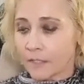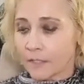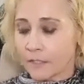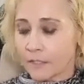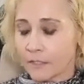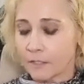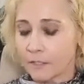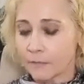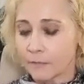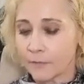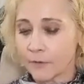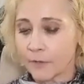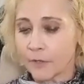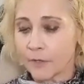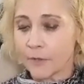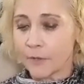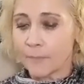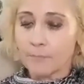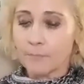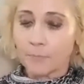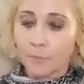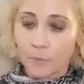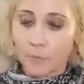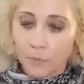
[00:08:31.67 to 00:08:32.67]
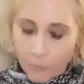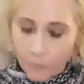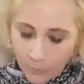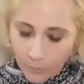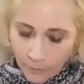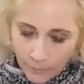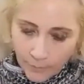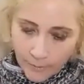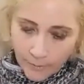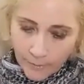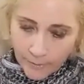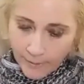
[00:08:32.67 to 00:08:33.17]
difficult.
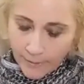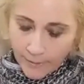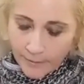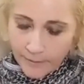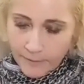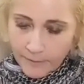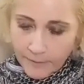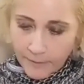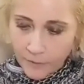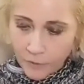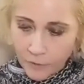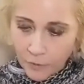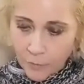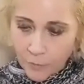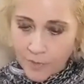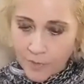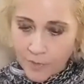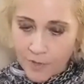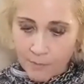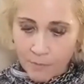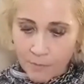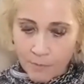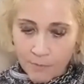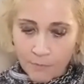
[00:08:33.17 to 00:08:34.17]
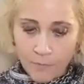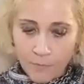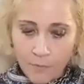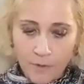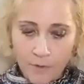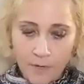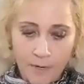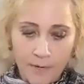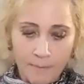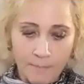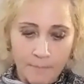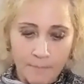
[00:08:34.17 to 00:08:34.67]
So I had a session with him before
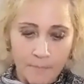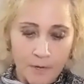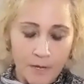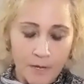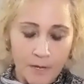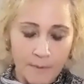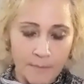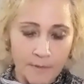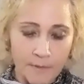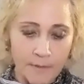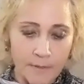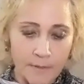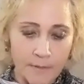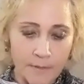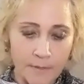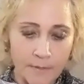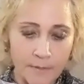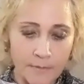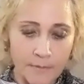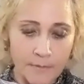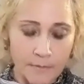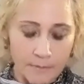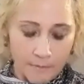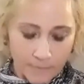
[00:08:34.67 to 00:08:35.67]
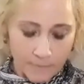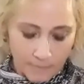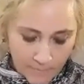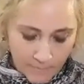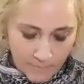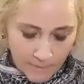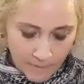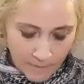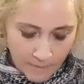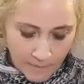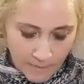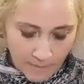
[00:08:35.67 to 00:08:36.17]
I'm coming to
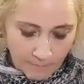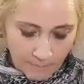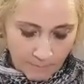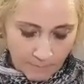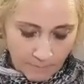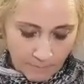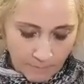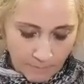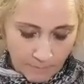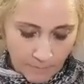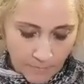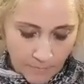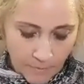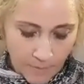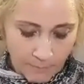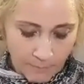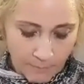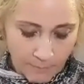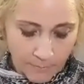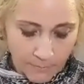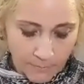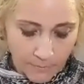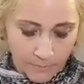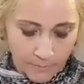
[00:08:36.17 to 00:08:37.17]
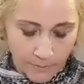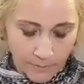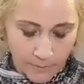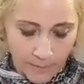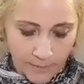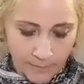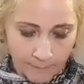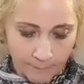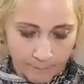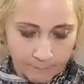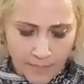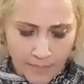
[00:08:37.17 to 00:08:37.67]
meet them couples.
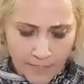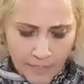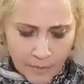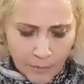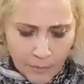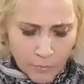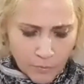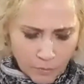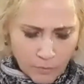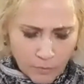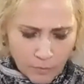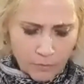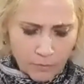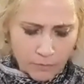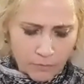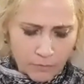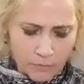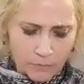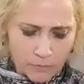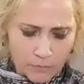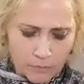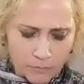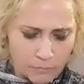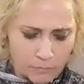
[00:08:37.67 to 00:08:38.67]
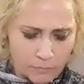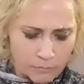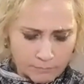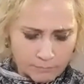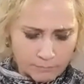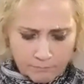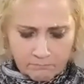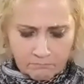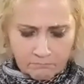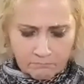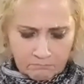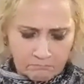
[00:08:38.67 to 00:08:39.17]
And he was a little
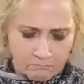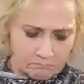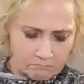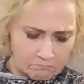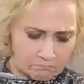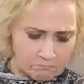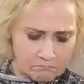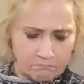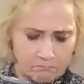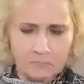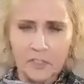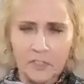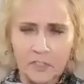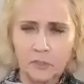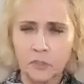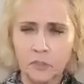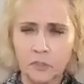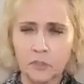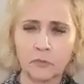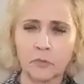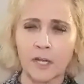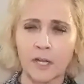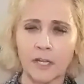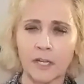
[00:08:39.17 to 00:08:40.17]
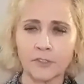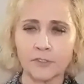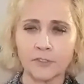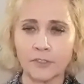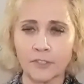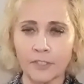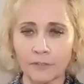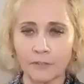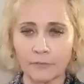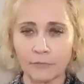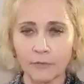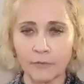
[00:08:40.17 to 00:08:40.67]
itchy
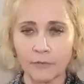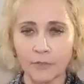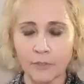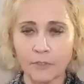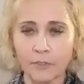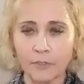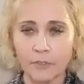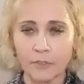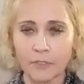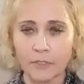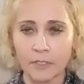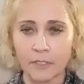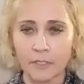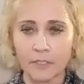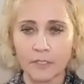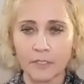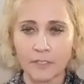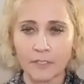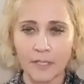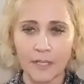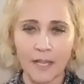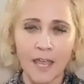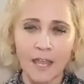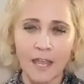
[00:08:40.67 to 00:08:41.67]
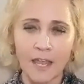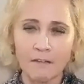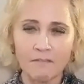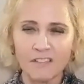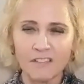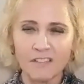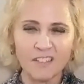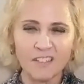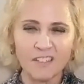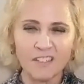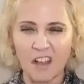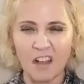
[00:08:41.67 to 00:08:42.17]
scratchy at first. And he's like, I don't
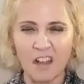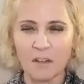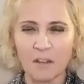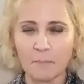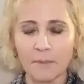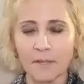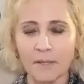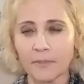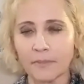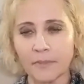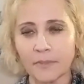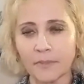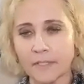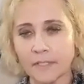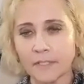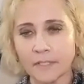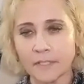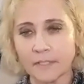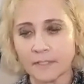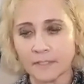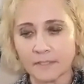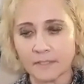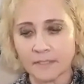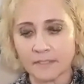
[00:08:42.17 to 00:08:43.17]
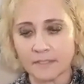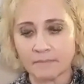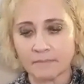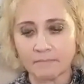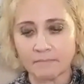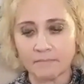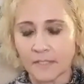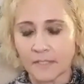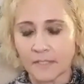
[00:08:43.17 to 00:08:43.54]
really talk about things. And